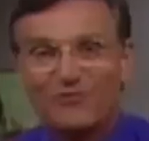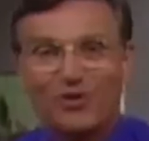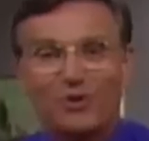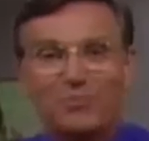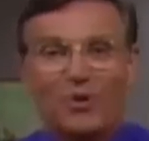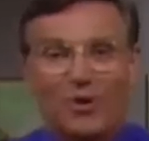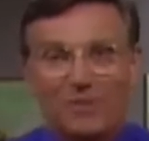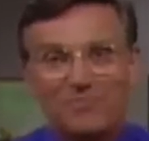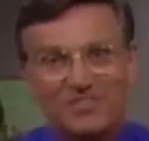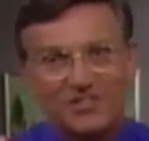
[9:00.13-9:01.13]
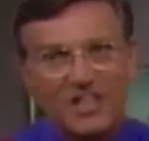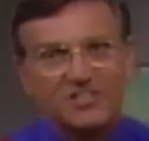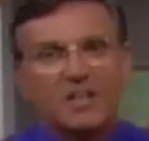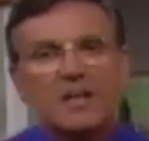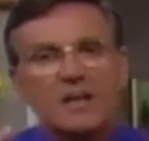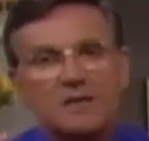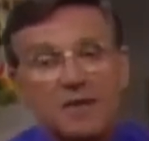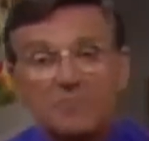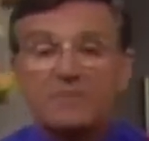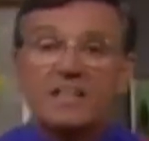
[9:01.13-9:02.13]
full bore. Just
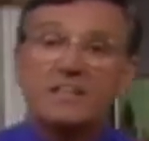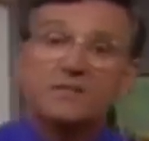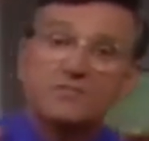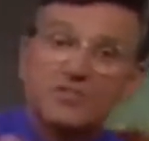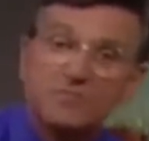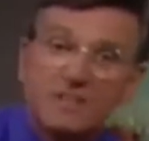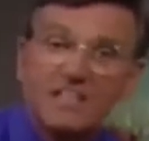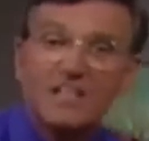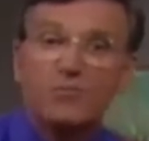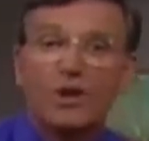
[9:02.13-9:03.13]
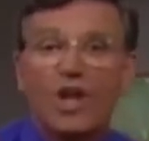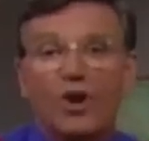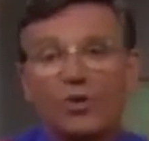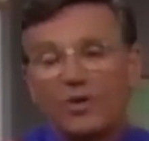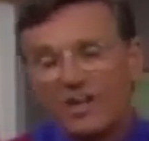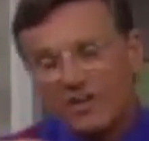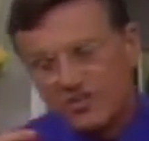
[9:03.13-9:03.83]
medium to medium low,